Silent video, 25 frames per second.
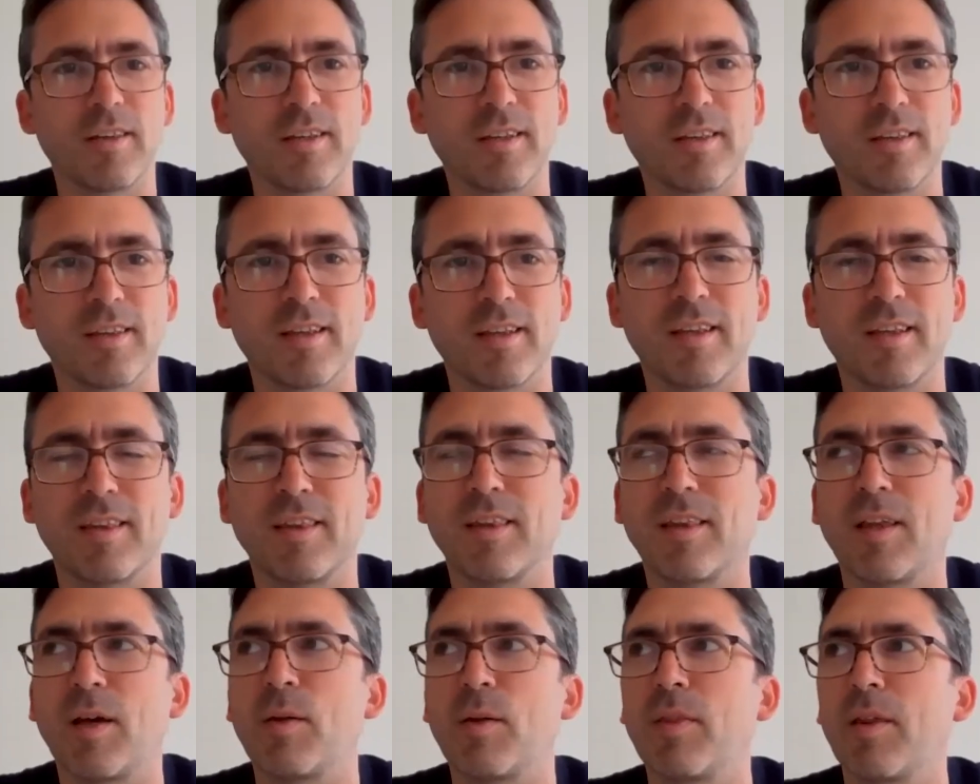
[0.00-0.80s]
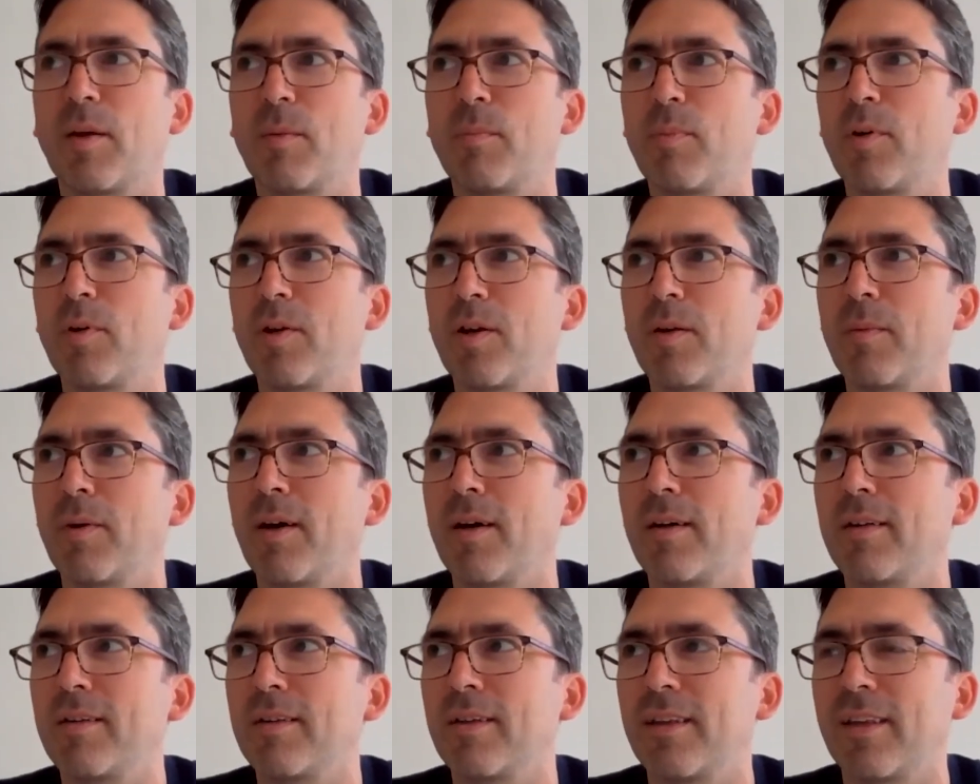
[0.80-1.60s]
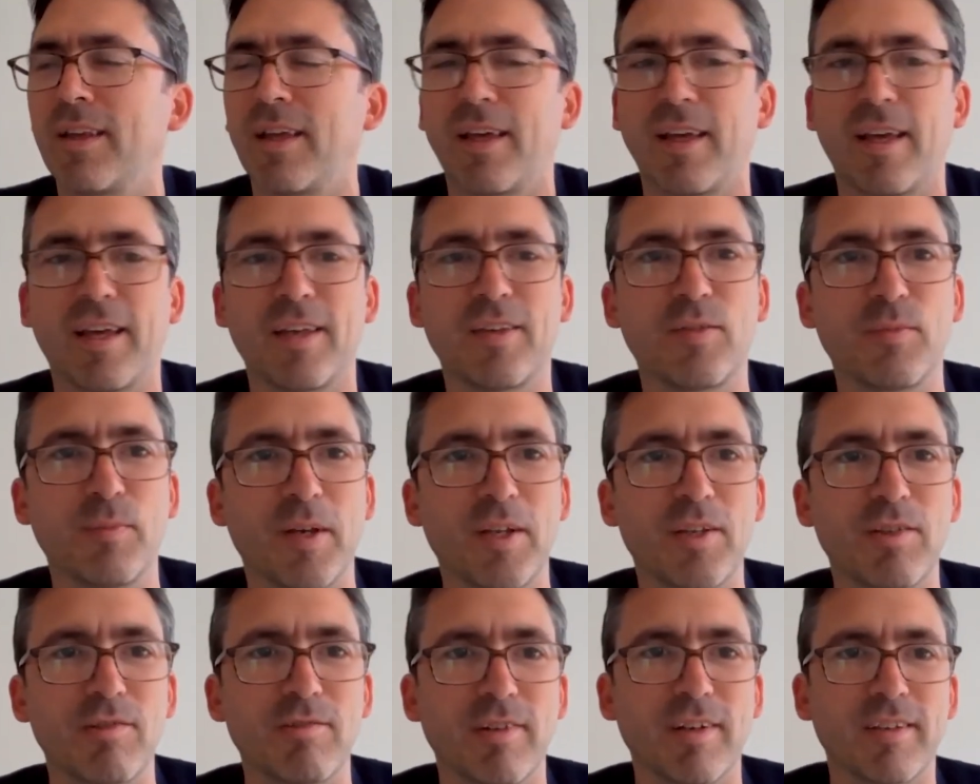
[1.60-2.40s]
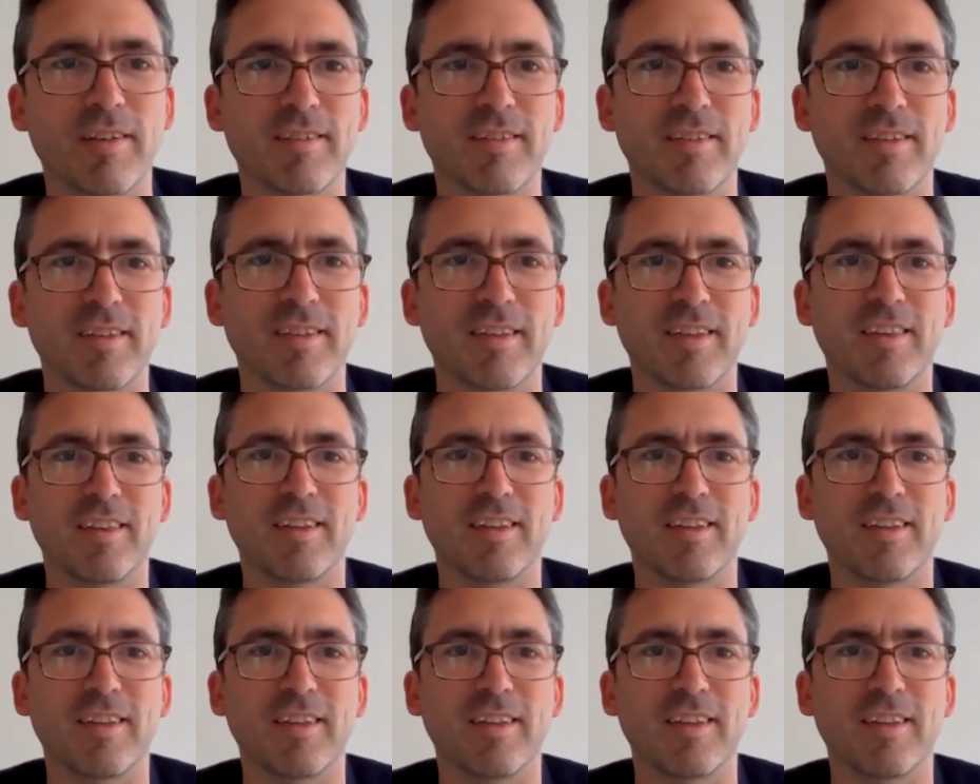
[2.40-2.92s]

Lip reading: I think that point about the S metrics and